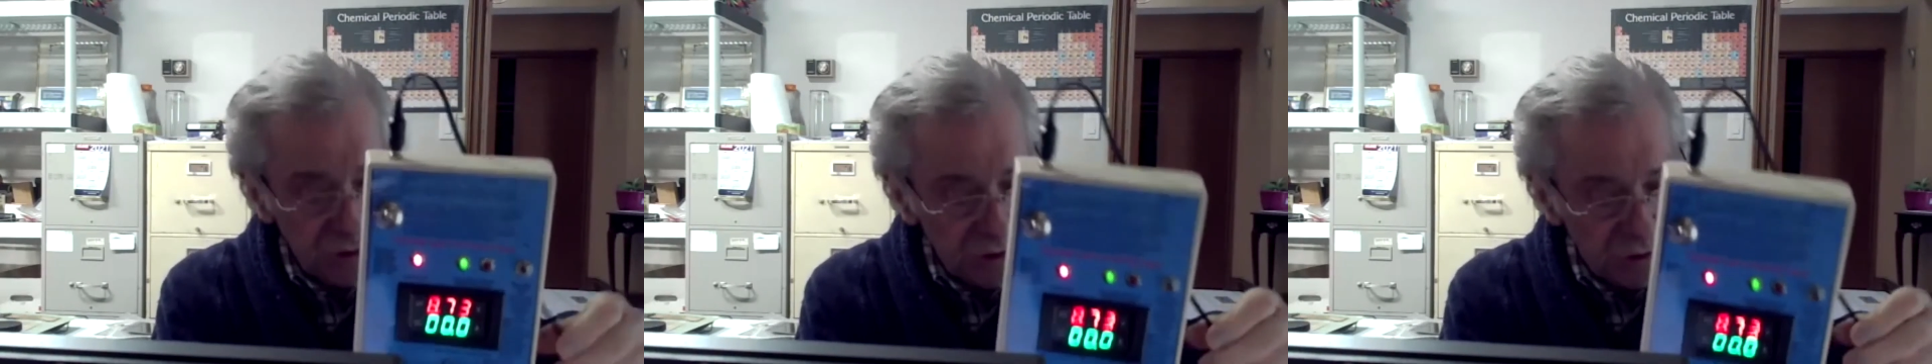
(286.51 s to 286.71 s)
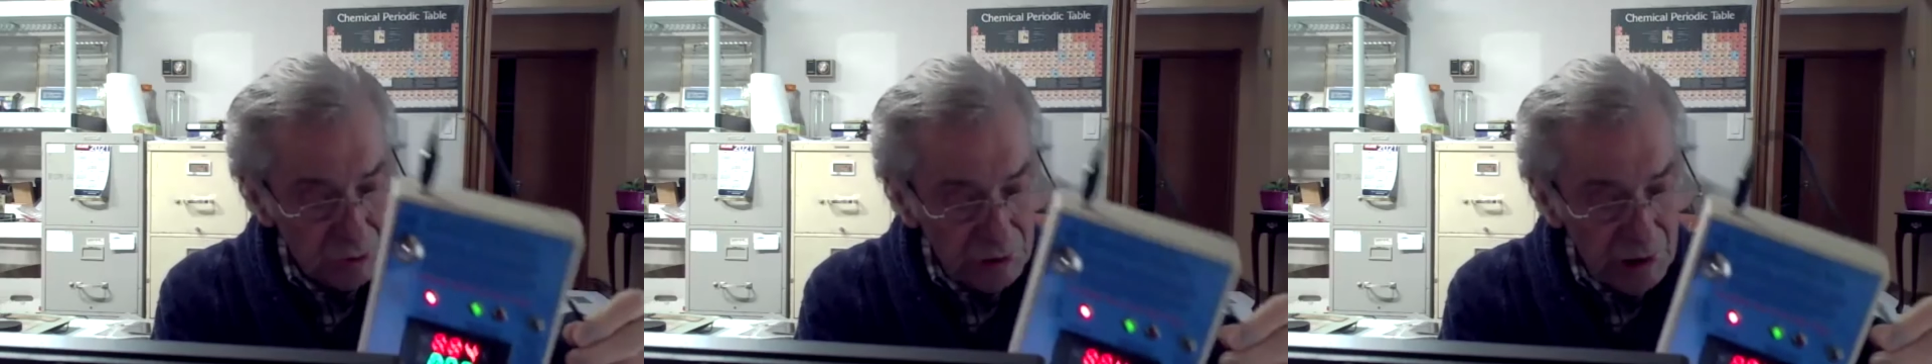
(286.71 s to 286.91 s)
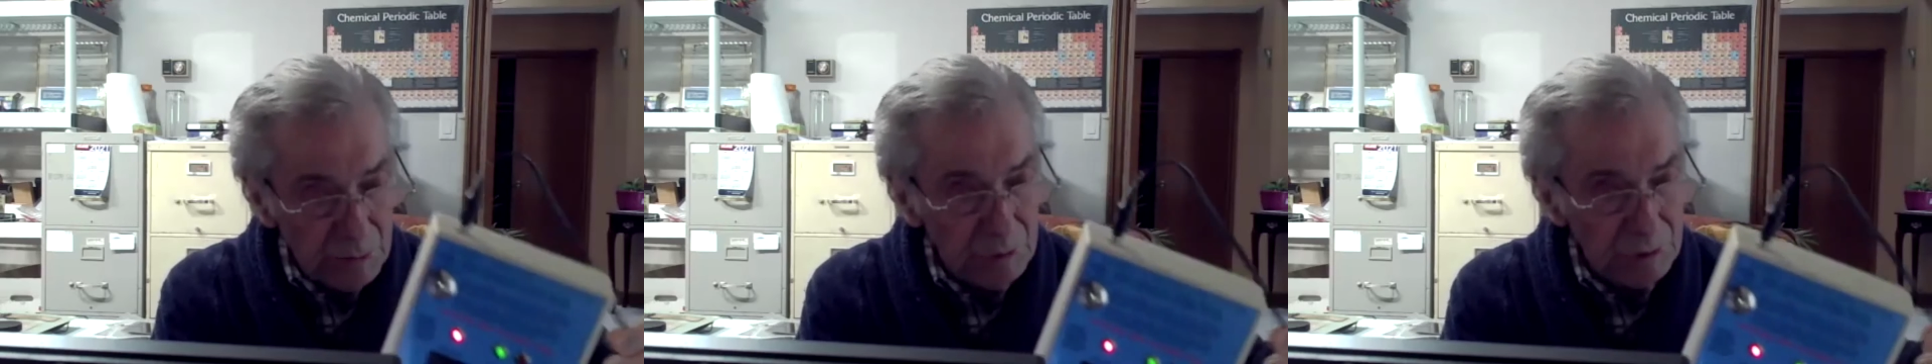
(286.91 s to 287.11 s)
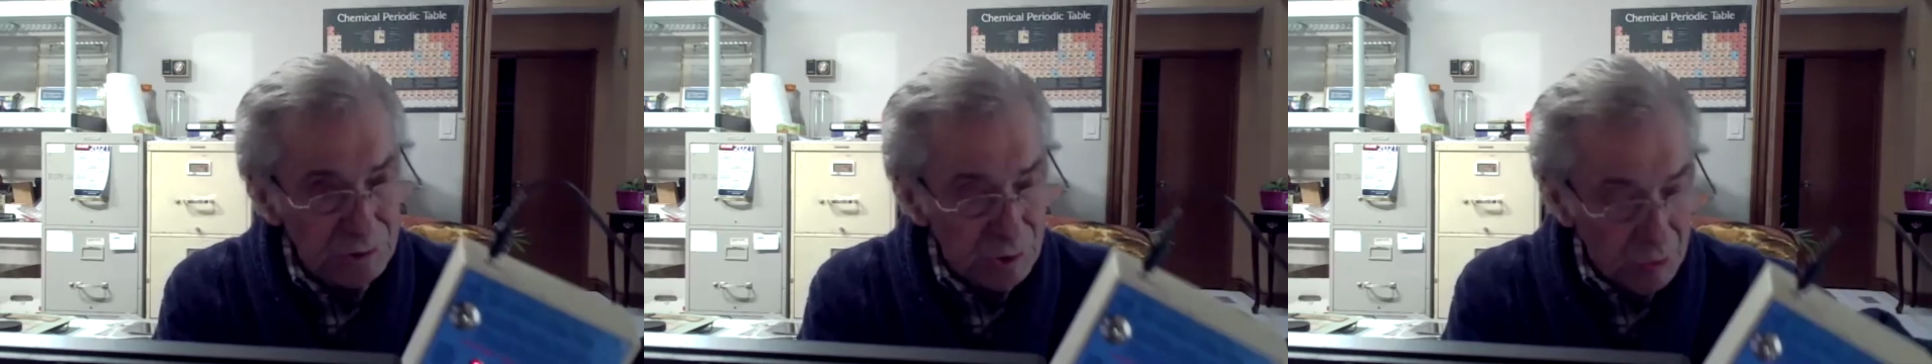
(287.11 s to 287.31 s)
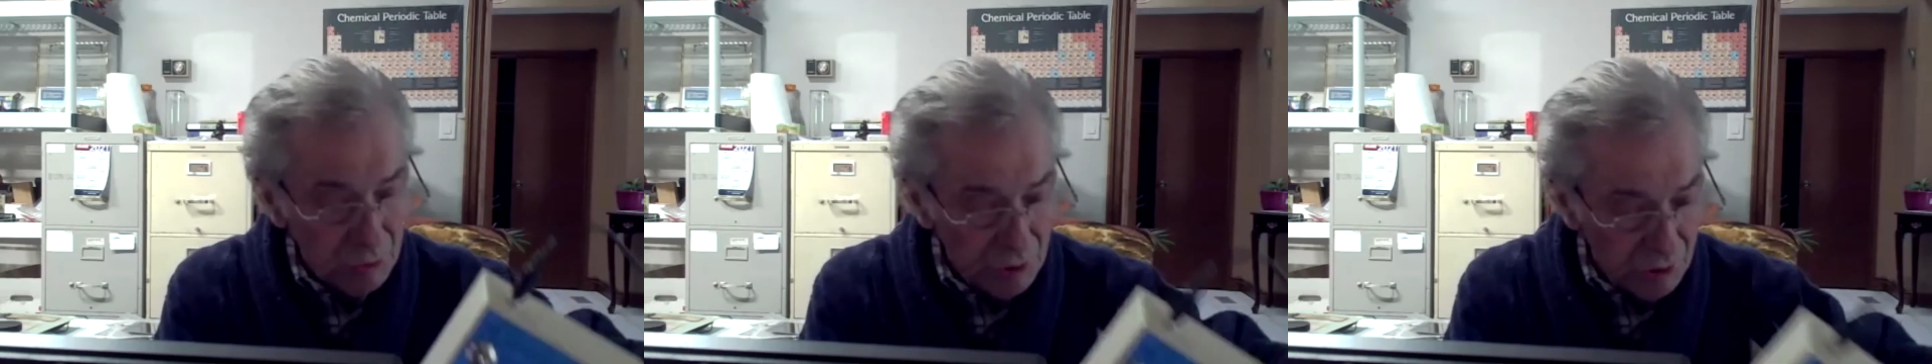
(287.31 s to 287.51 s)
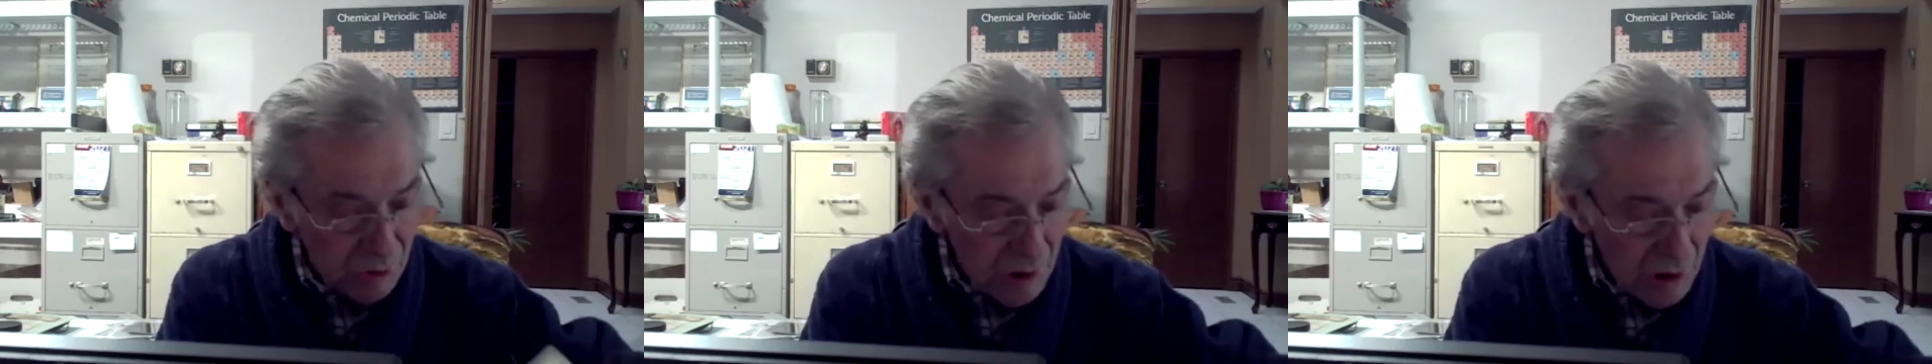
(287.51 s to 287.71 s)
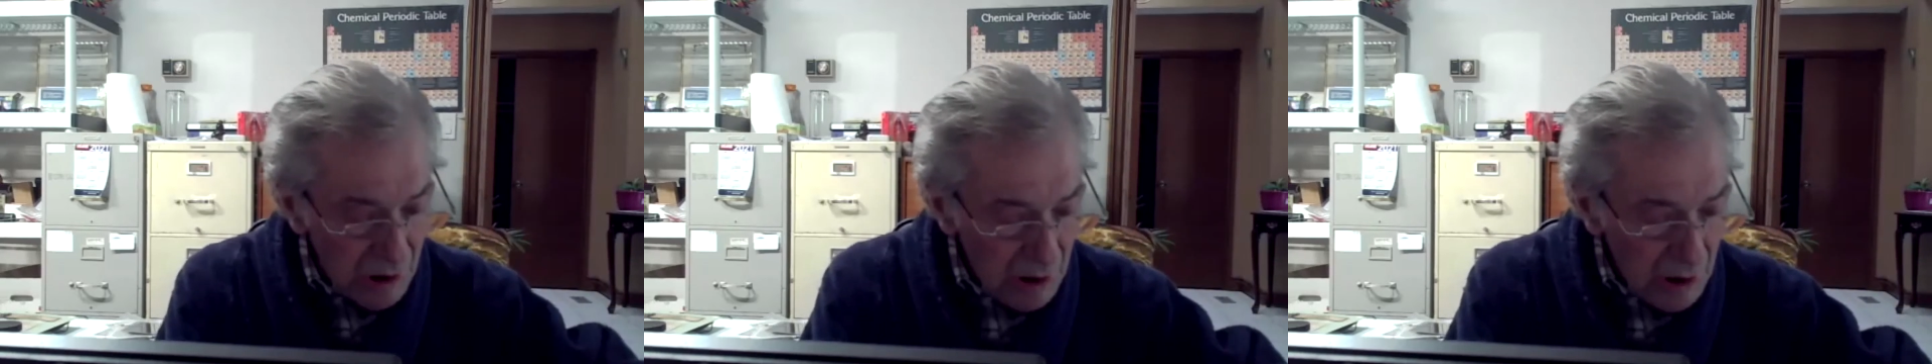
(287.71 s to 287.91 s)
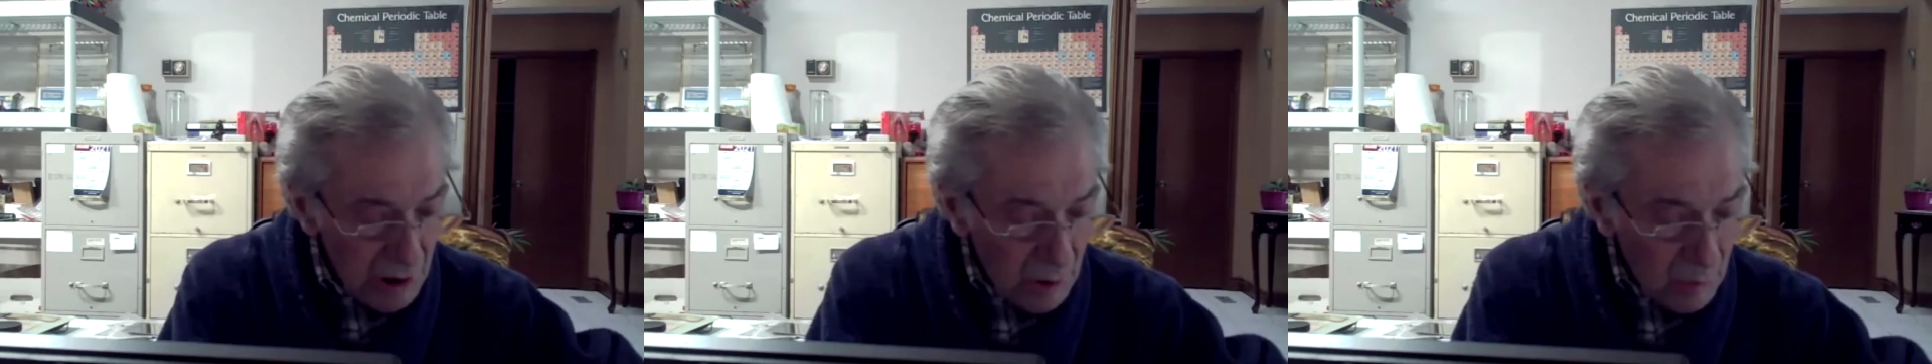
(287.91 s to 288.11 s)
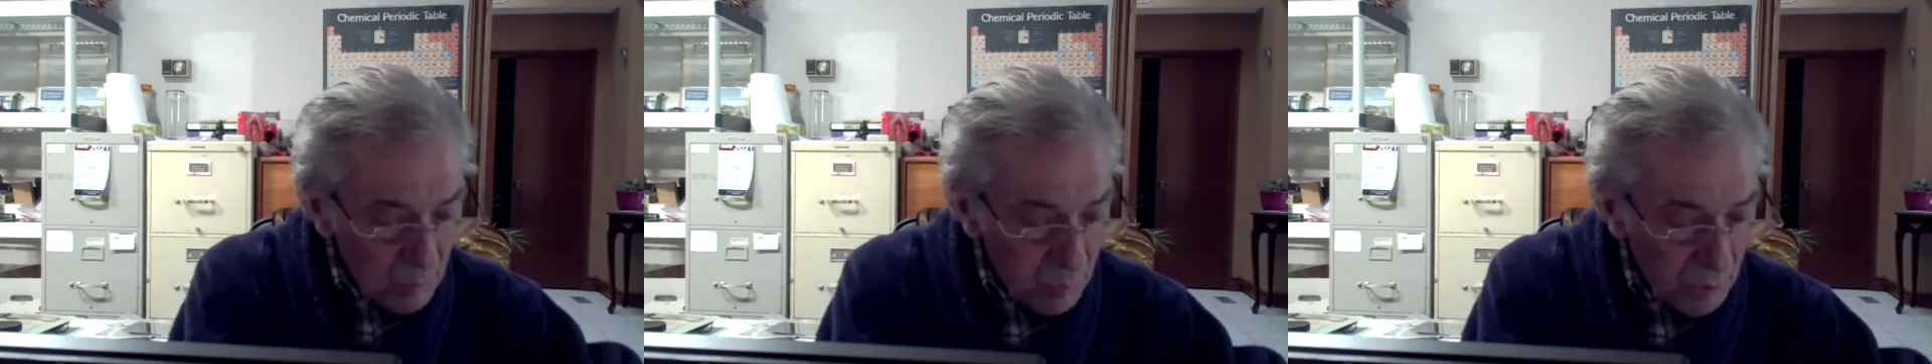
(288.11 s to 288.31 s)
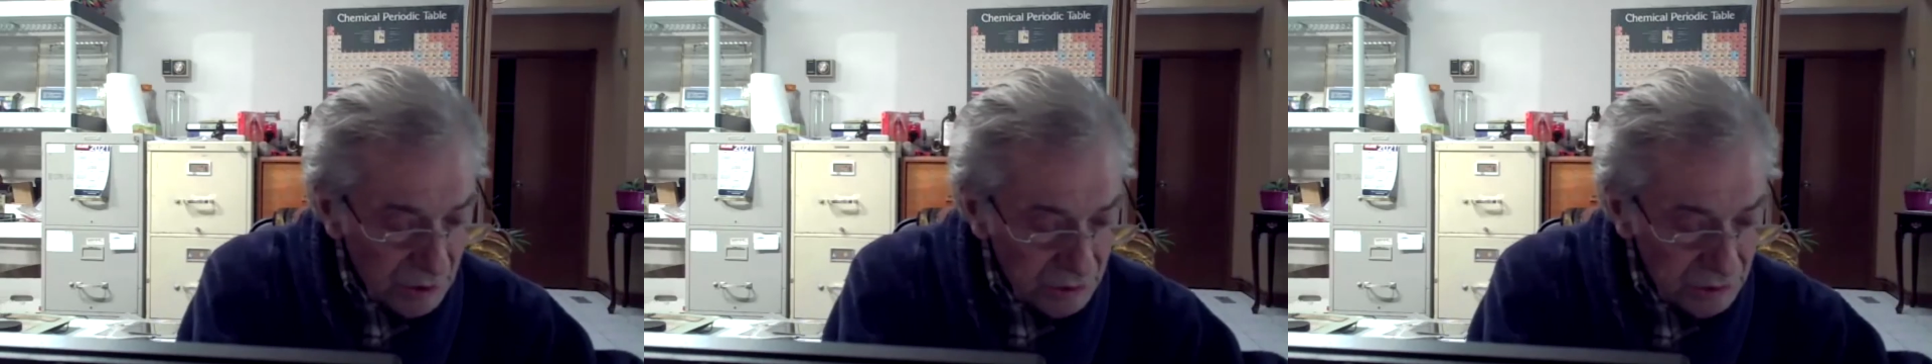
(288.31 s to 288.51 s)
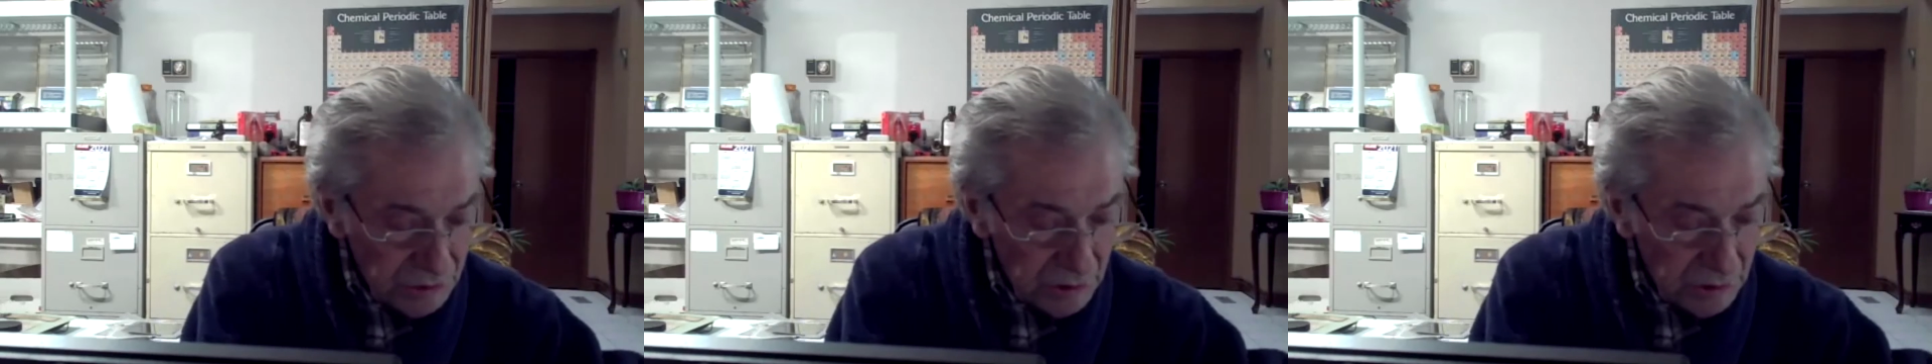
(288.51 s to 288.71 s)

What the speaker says: So let me show you what